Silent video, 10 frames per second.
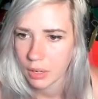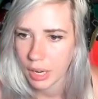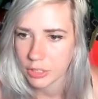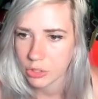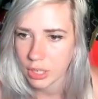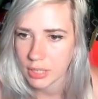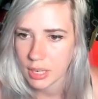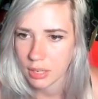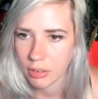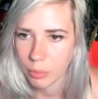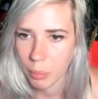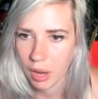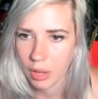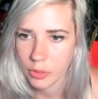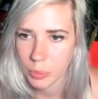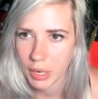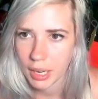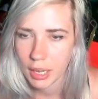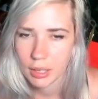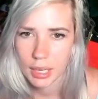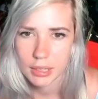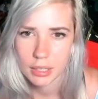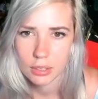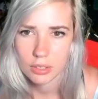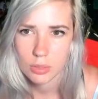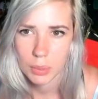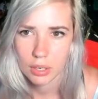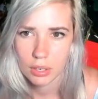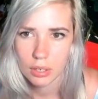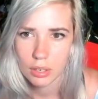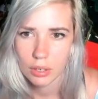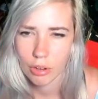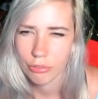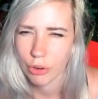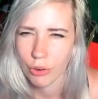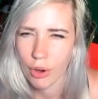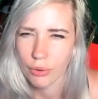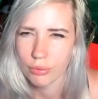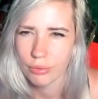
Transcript: I just try to take it off the paths, but I kind of like that it looks a bit overgrown.